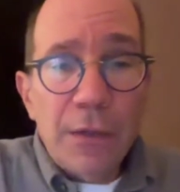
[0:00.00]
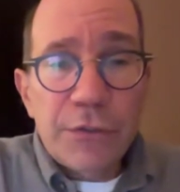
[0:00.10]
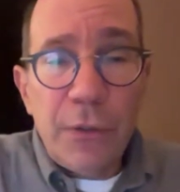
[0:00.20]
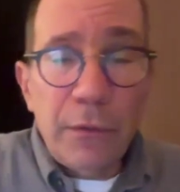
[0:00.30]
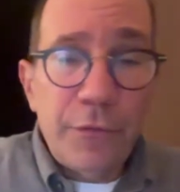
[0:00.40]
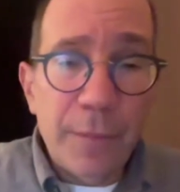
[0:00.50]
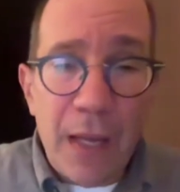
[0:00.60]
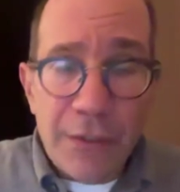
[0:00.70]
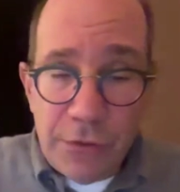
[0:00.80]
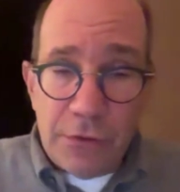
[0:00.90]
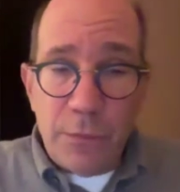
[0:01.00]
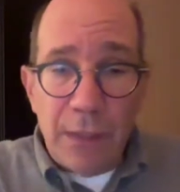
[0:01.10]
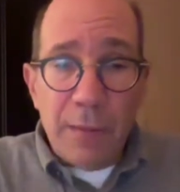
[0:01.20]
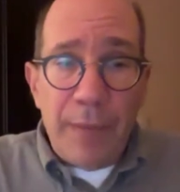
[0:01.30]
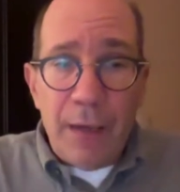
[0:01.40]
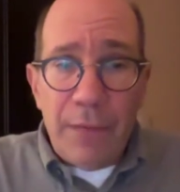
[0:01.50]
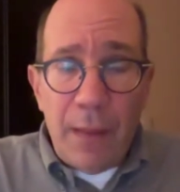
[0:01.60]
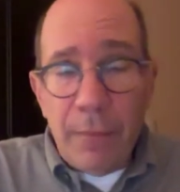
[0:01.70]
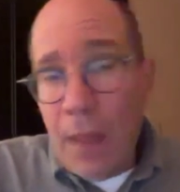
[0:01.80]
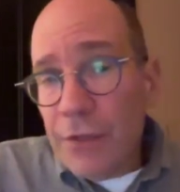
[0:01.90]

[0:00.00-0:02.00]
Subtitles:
stolen from concerts, and we compare them.